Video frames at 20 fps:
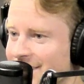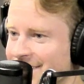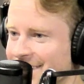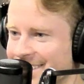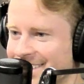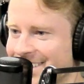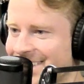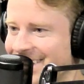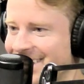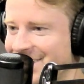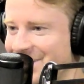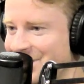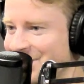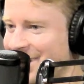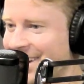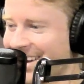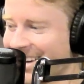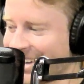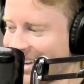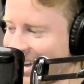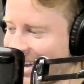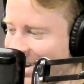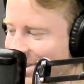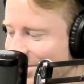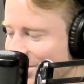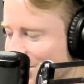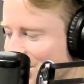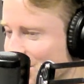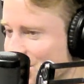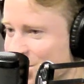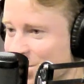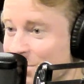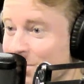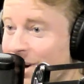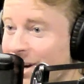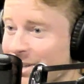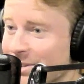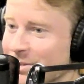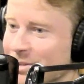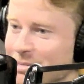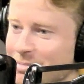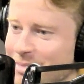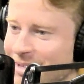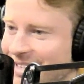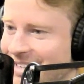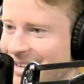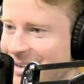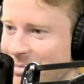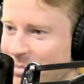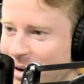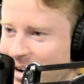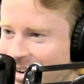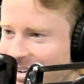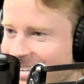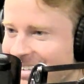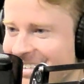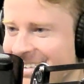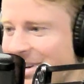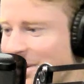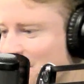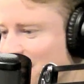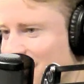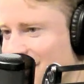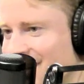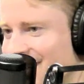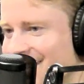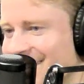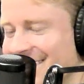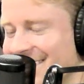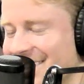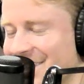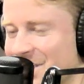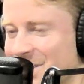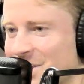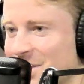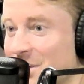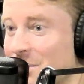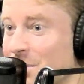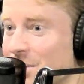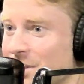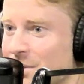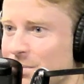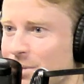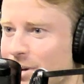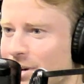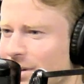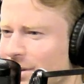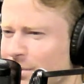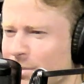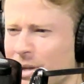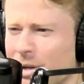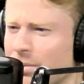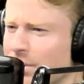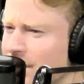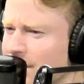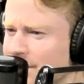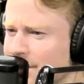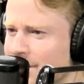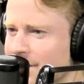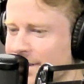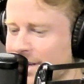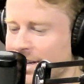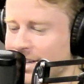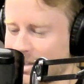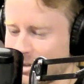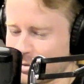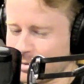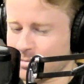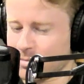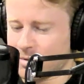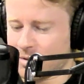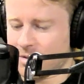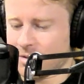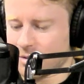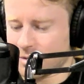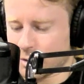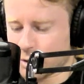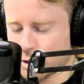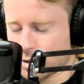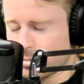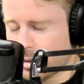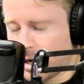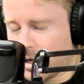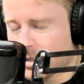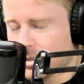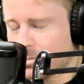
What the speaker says: I kid you not, I had a little shoebox with me, and I'd walk, I'd be in the city of Pittsburgh, like, what is this guy doing with the shoebox?